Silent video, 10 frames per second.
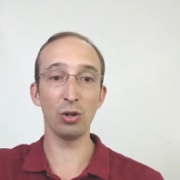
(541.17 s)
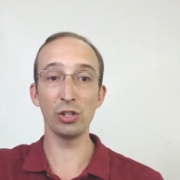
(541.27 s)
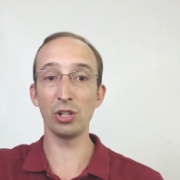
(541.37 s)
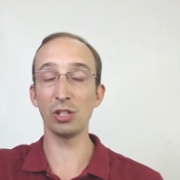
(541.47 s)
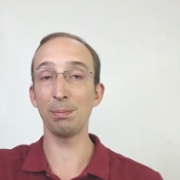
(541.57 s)

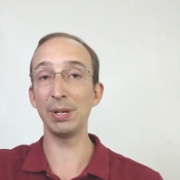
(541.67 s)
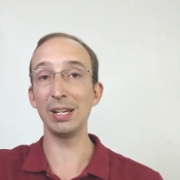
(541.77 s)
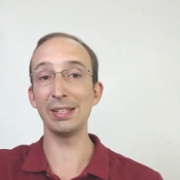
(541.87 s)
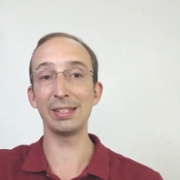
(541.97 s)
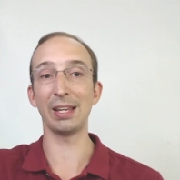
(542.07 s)
could just
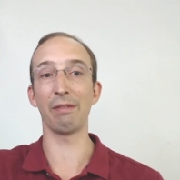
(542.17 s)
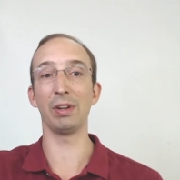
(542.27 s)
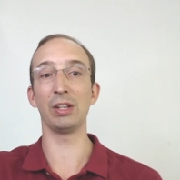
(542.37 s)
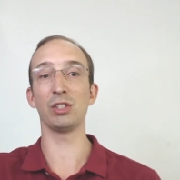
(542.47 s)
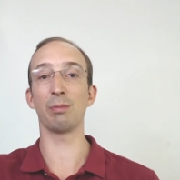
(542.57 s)
be
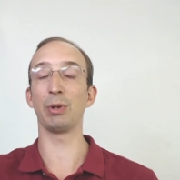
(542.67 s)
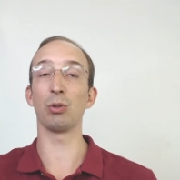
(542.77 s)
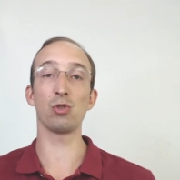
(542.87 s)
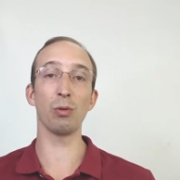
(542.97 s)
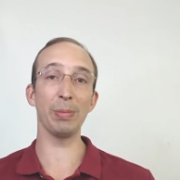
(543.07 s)
seven
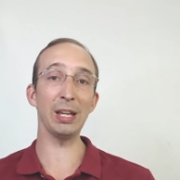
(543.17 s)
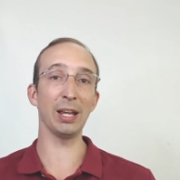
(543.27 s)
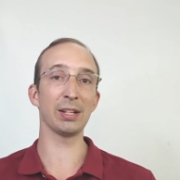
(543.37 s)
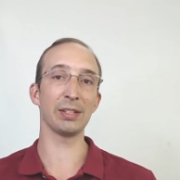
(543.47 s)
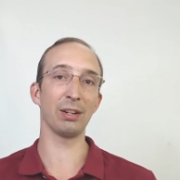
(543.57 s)
spiritual
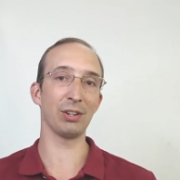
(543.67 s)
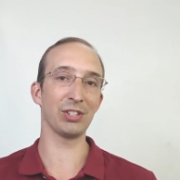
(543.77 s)
beings. There are